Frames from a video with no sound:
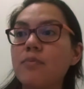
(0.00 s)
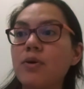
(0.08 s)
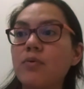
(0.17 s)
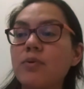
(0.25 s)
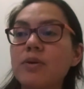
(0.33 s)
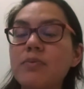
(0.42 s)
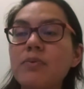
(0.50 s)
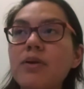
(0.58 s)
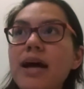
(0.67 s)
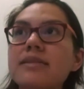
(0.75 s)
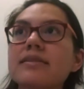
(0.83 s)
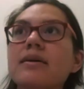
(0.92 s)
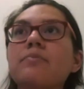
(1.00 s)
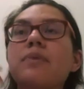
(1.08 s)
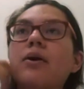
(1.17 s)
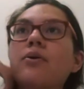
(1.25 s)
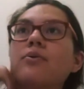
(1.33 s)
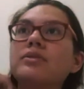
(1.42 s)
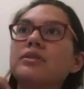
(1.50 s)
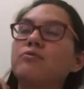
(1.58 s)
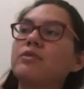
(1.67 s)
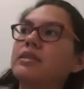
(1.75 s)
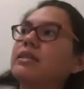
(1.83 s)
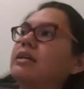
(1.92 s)
when people ask about
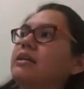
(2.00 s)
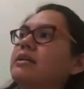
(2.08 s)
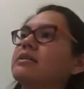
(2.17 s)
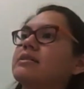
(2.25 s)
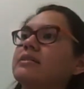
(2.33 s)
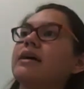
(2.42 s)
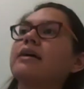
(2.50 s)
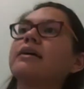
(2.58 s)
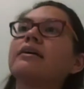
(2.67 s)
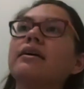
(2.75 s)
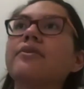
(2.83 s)
different things, like,